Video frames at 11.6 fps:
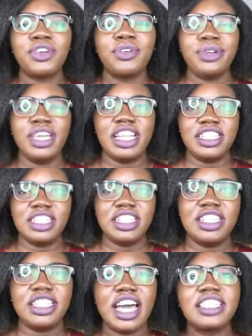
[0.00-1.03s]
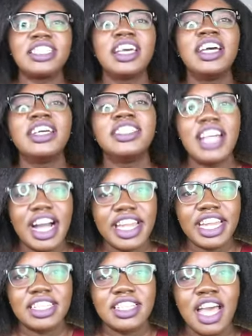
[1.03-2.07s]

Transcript: creating that diet?